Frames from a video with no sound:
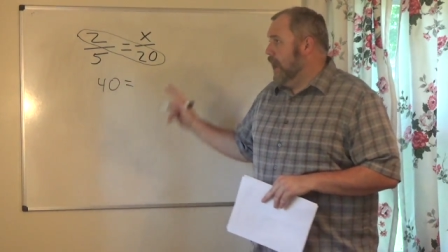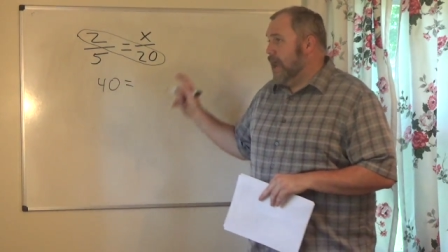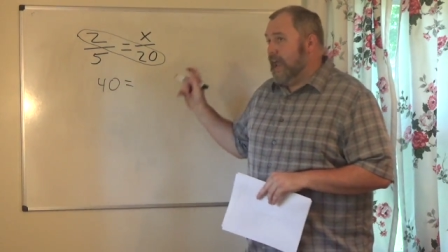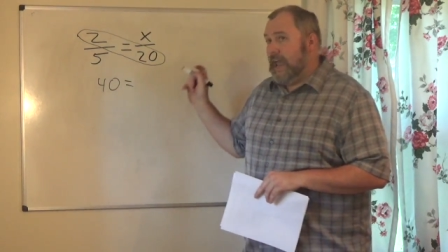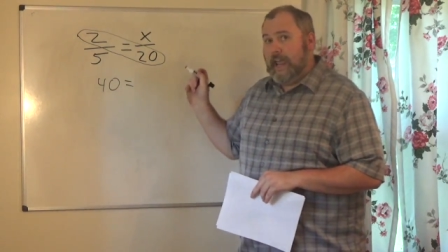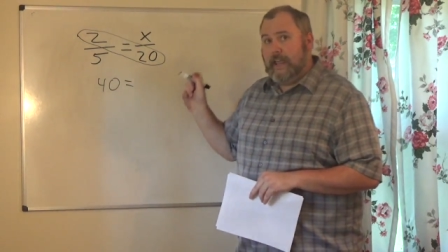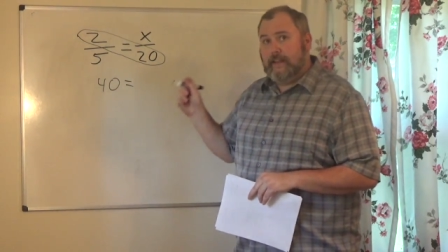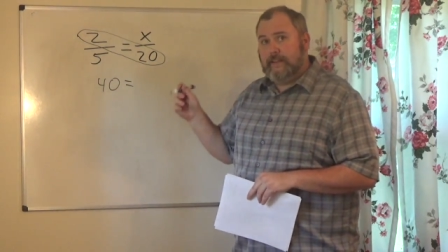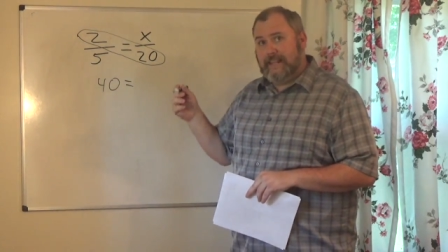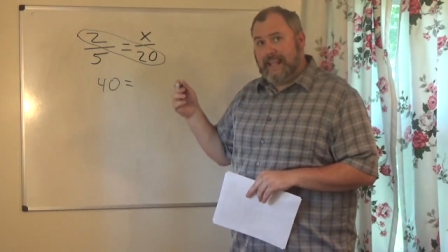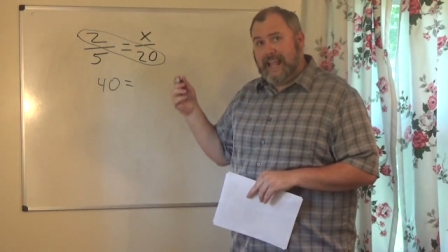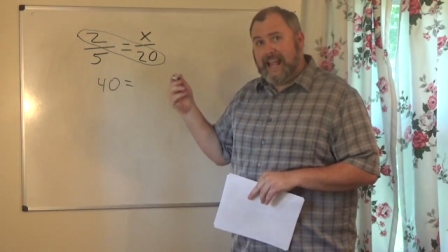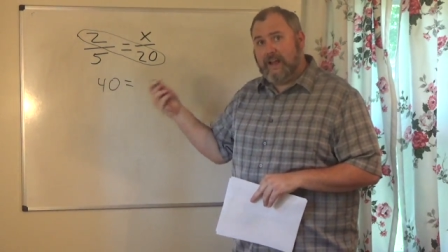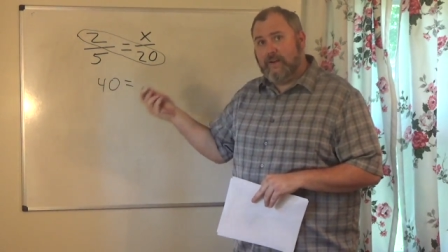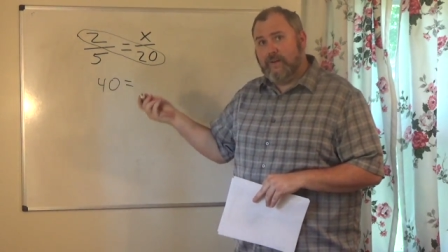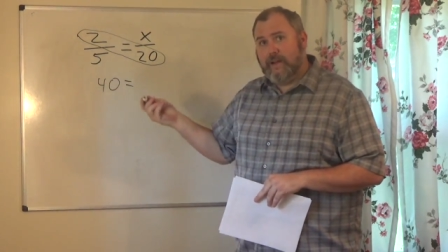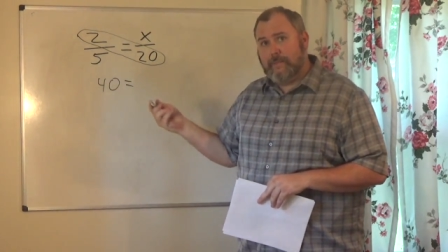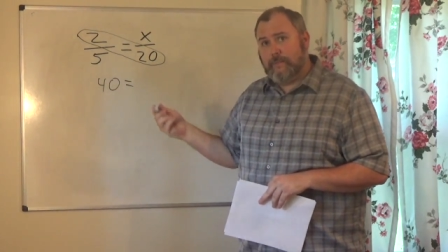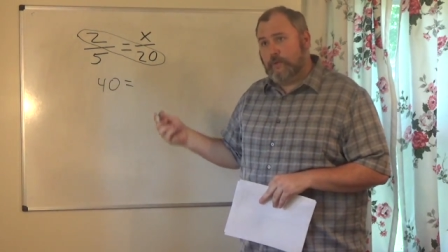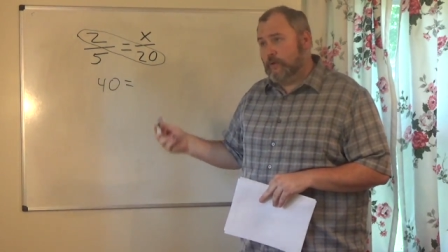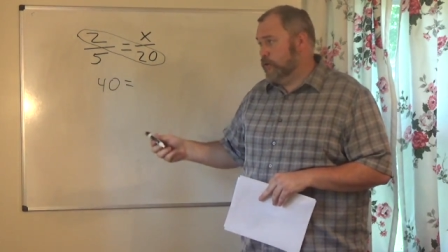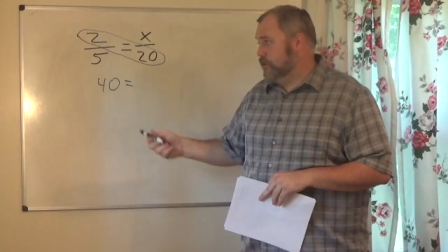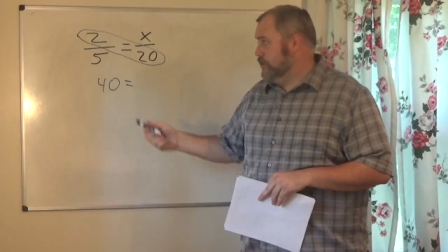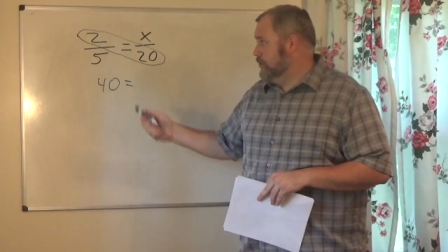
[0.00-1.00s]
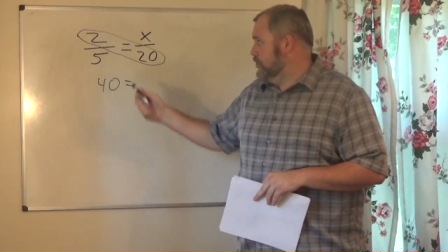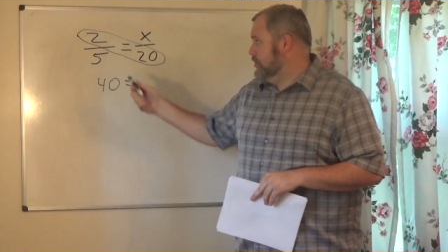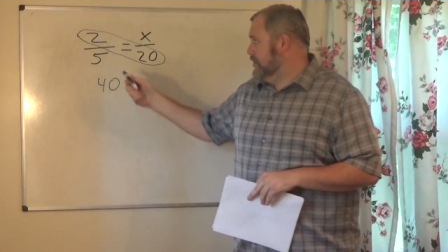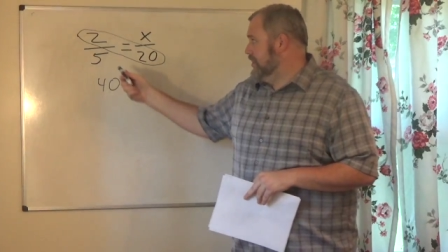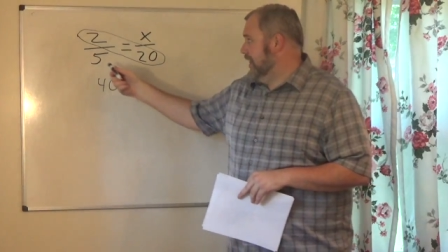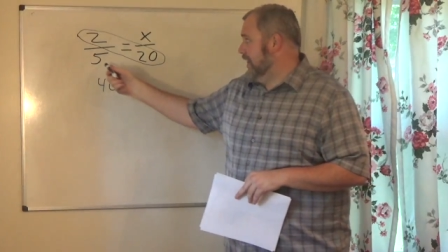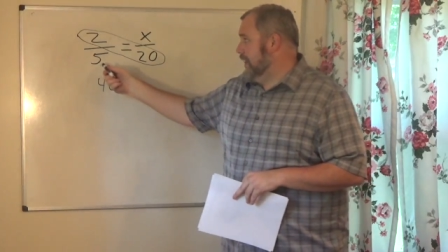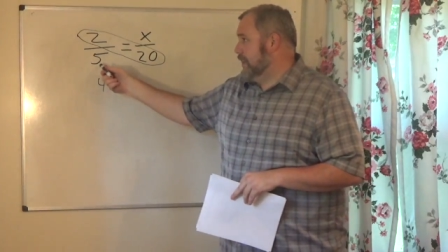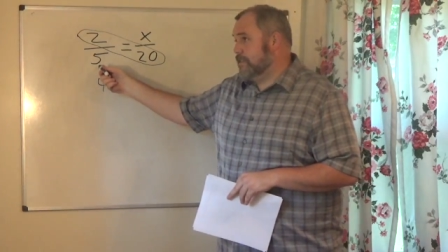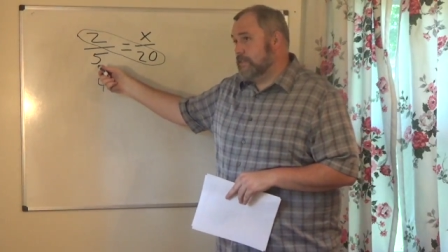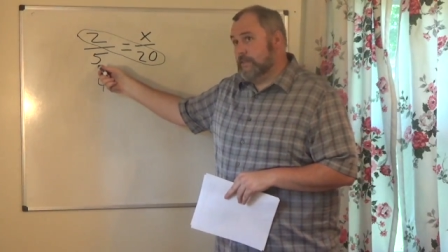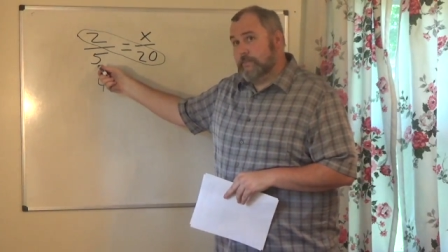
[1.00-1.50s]
And now I'm going to
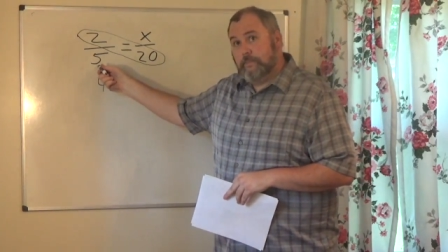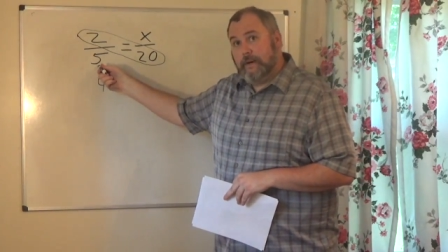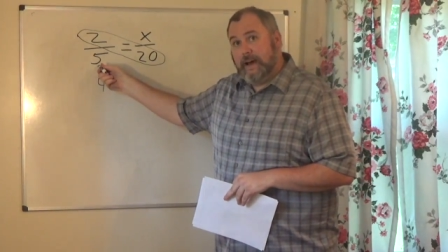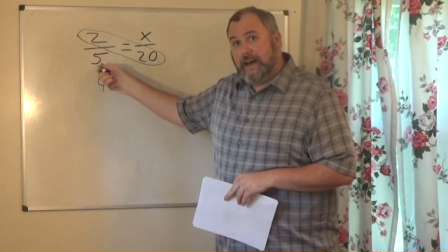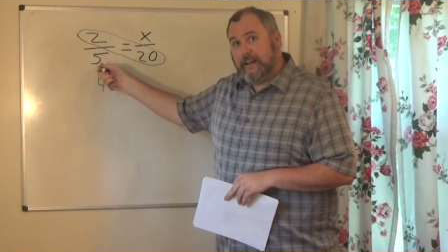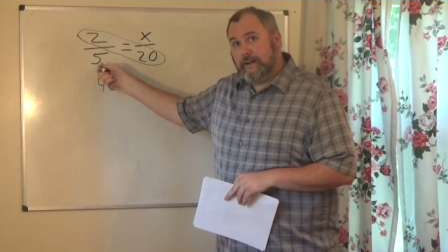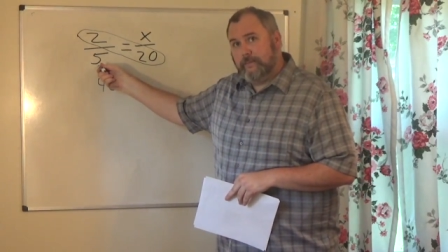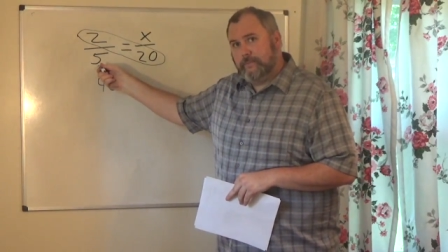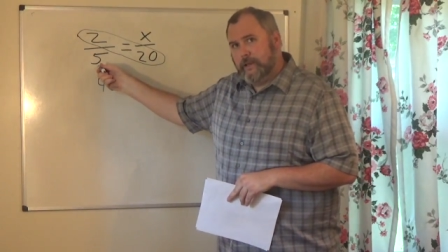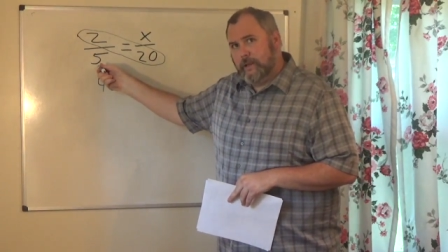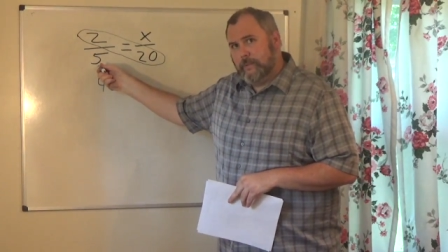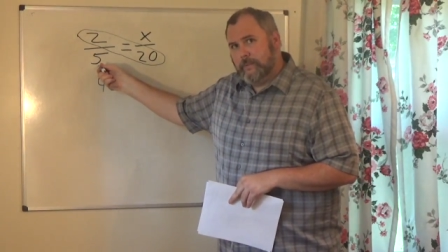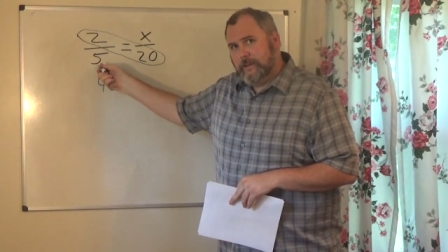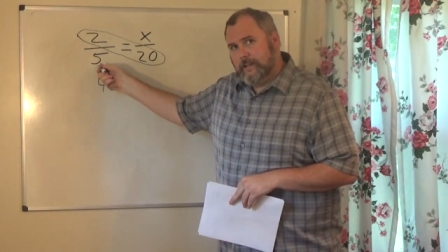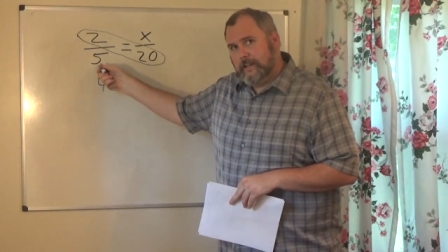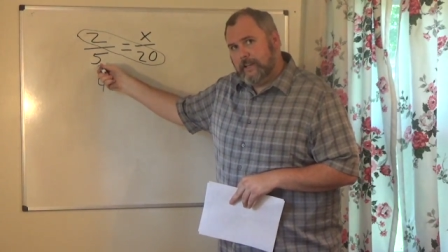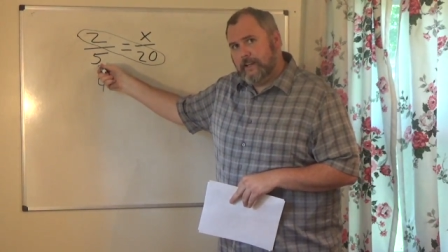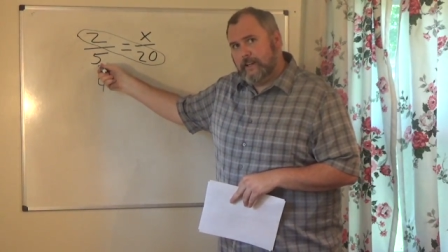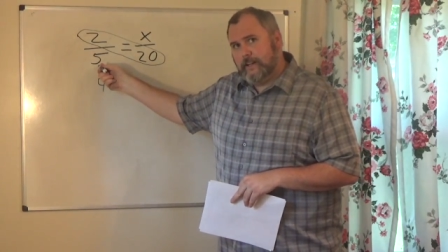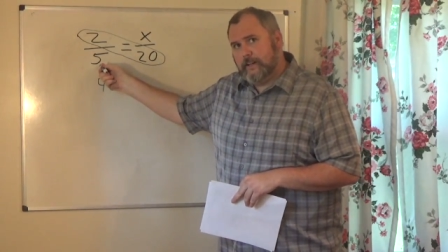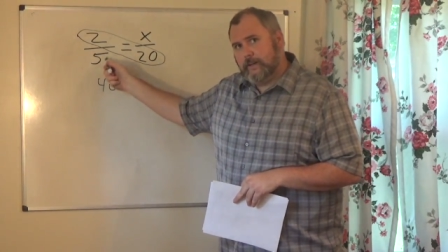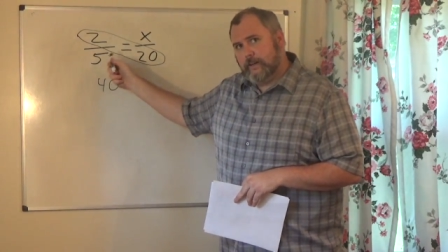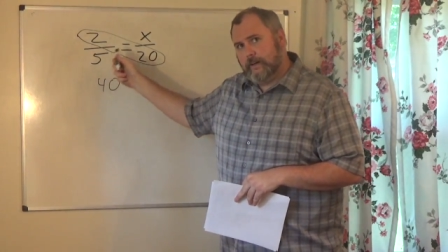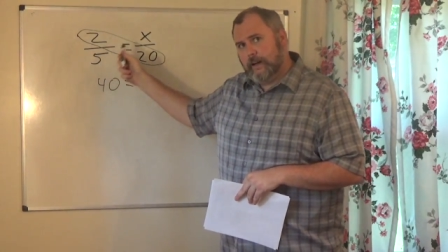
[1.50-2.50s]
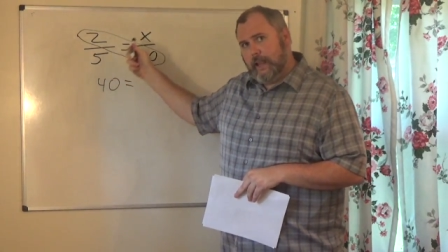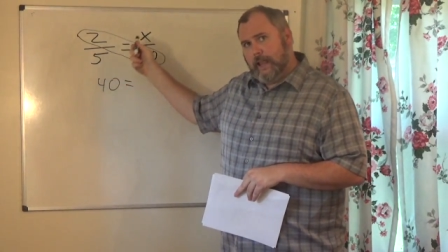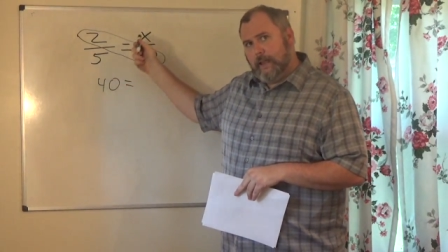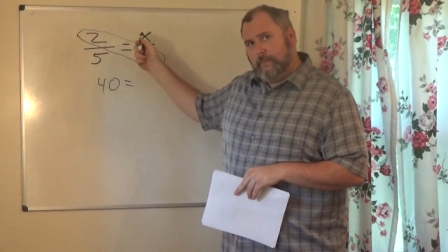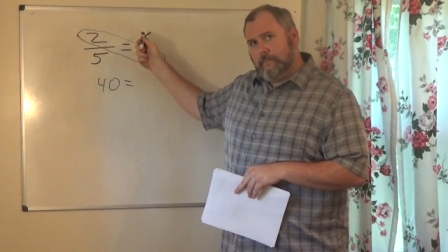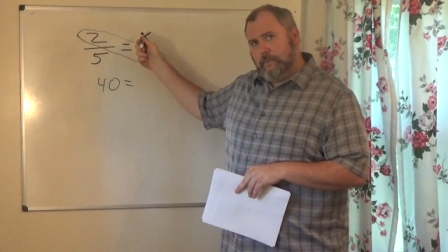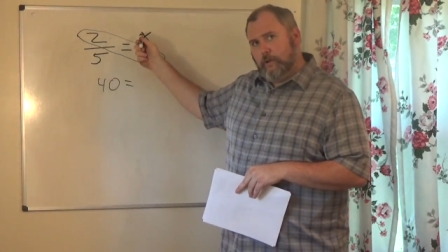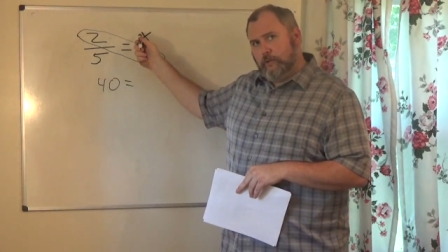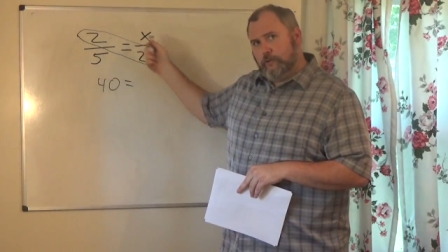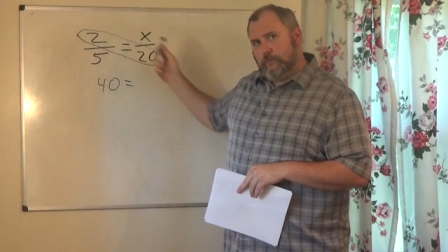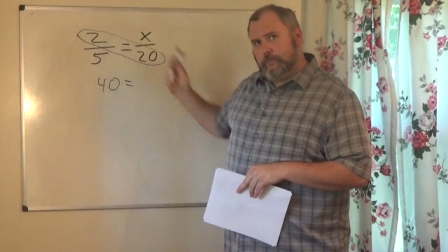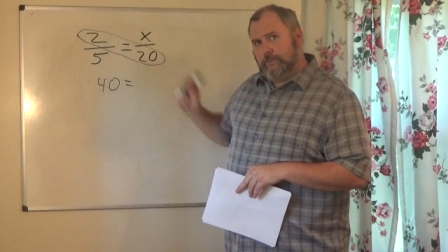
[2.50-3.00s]
take the bottom number here and
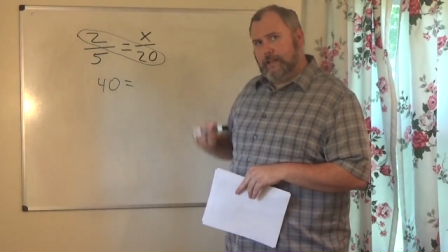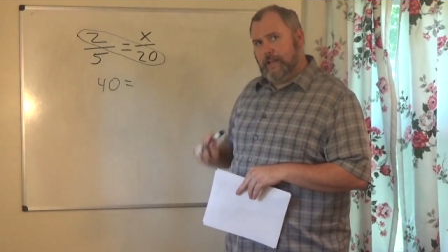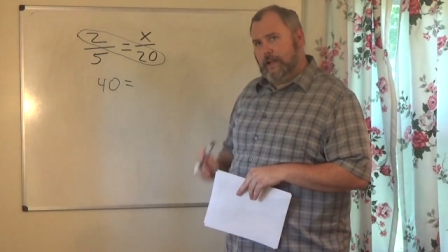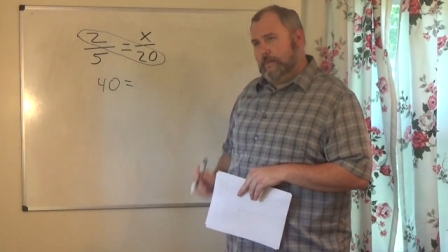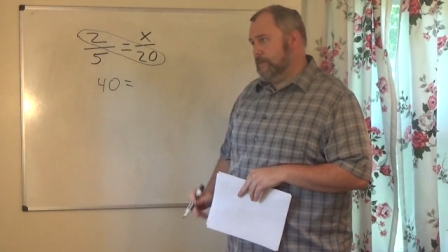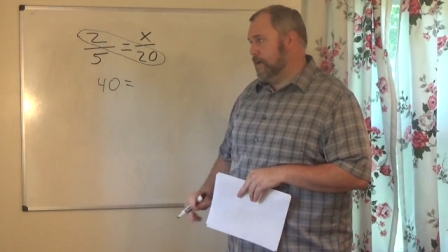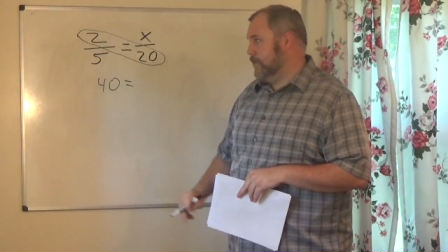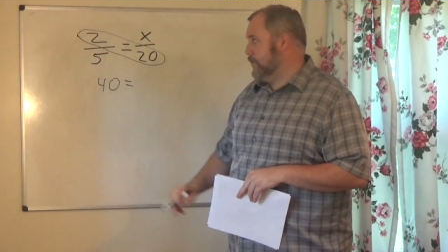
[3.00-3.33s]
multiply it